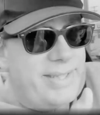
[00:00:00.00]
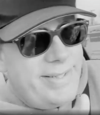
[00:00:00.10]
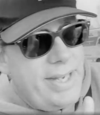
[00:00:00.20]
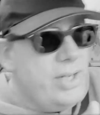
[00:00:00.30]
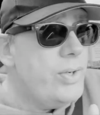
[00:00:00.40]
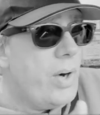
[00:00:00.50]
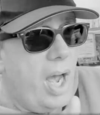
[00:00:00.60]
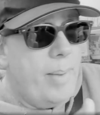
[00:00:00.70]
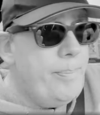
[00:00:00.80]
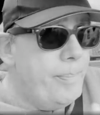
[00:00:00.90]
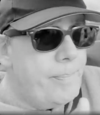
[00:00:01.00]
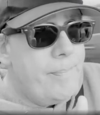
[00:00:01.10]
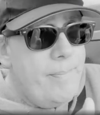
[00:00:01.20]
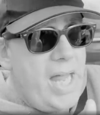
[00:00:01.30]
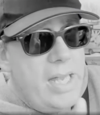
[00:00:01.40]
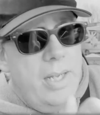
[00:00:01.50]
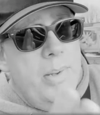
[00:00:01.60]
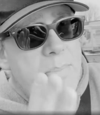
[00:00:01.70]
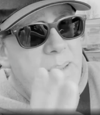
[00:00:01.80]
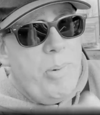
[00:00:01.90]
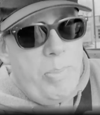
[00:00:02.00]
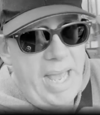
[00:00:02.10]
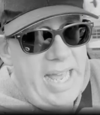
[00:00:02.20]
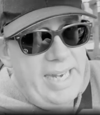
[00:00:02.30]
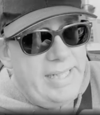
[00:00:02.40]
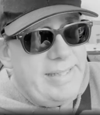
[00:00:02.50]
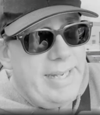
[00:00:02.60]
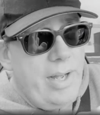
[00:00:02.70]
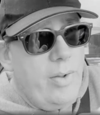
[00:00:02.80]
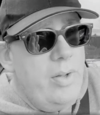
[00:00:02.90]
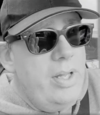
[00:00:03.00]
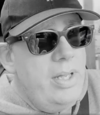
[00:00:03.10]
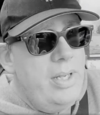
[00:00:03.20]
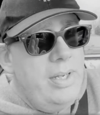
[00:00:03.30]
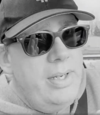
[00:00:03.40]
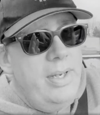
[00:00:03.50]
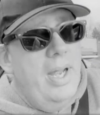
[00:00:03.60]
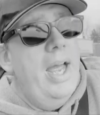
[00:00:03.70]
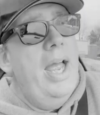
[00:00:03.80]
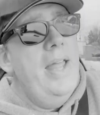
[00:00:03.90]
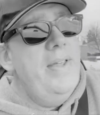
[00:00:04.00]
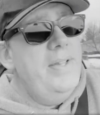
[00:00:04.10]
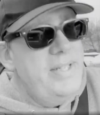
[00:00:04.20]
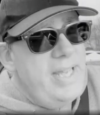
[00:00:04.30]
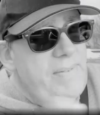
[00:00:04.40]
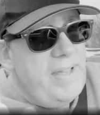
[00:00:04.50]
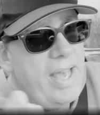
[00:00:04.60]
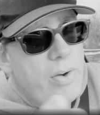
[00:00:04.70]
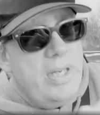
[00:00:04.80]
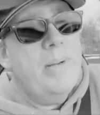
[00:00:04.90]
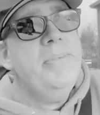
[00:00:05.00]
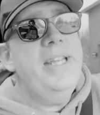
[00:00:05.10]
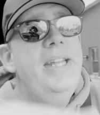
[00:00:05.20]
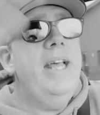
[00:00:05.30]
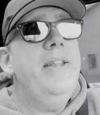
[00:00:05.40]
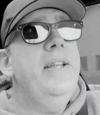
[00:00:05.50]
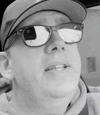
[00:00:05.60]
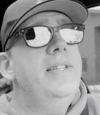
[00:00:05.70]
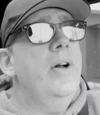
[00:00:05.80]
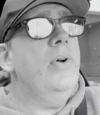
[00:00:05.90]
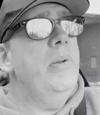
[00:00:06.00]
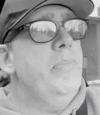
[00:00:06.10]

a sudden drop. People panic sell. And then the TVL comes in, and then the token